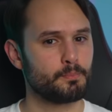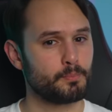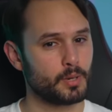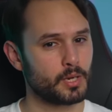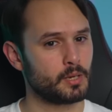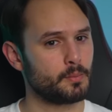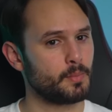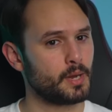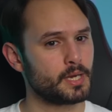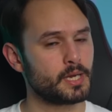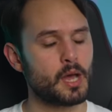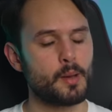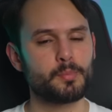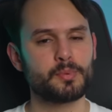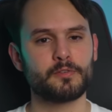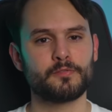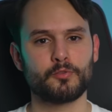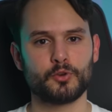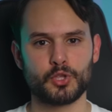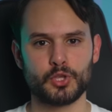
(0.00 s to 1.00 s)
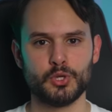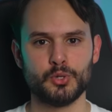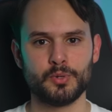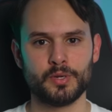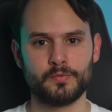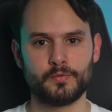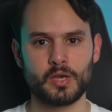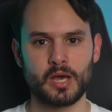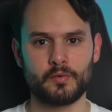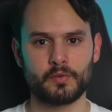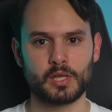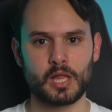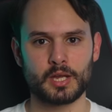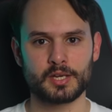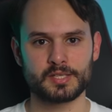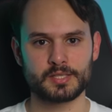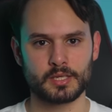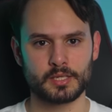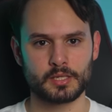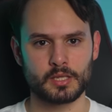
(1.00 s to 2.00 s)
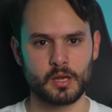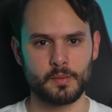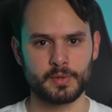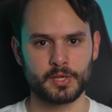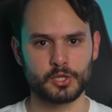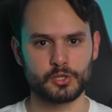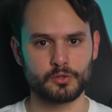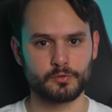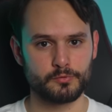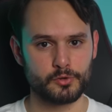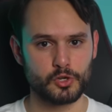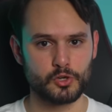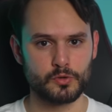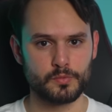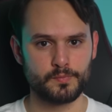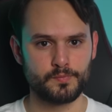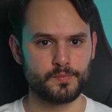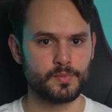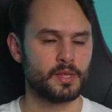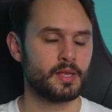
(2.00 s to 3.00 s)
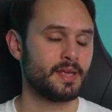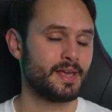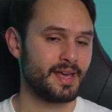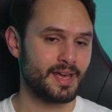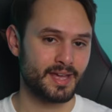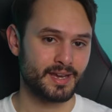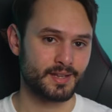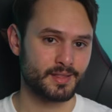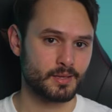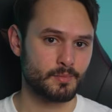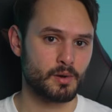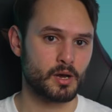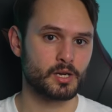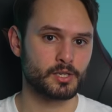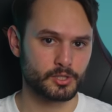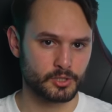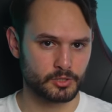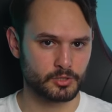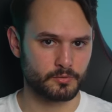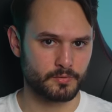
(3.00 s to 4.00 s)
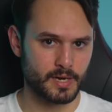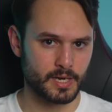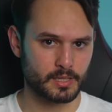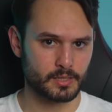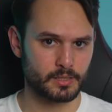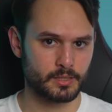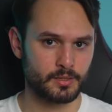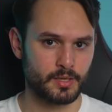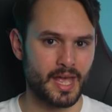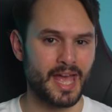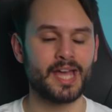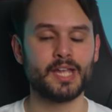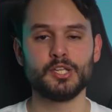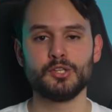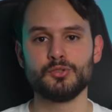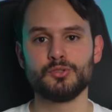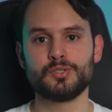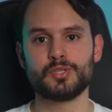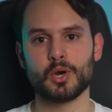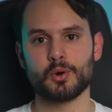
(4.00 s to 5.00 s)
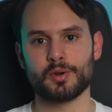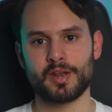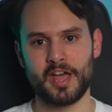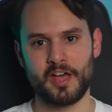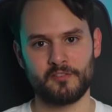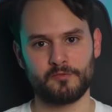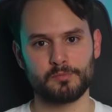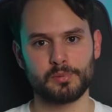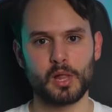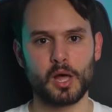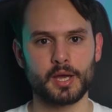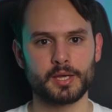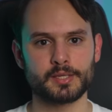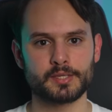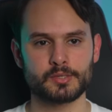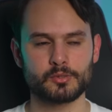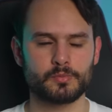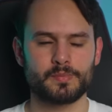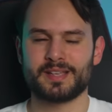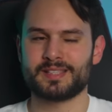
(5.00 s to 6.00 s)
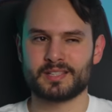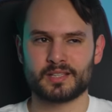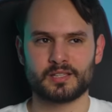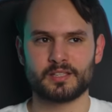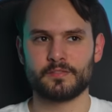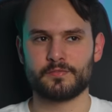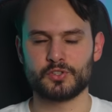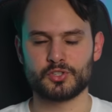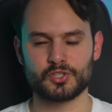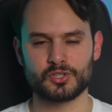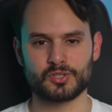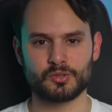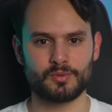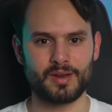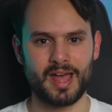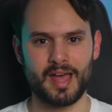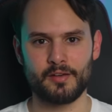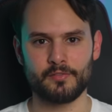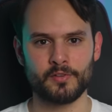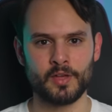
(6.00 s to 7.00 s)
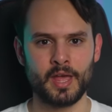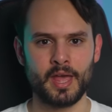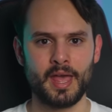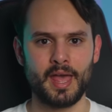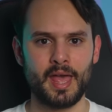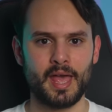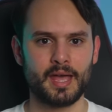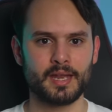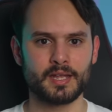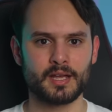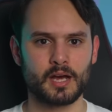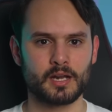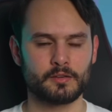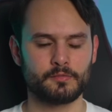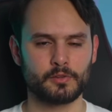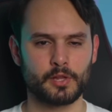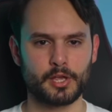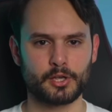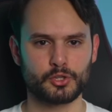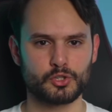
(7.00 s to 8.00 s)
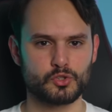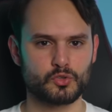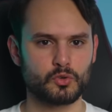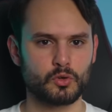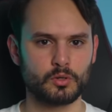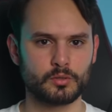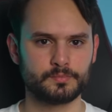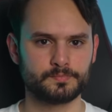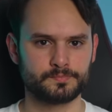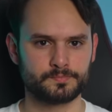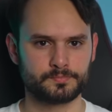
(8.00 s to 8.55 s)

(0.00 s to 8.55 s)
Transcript: But it might not be for you if you have a lot of sun coming in your room, hitting the monitor directly, and you don't have blinds, or basically if you just don't have any kind of light control.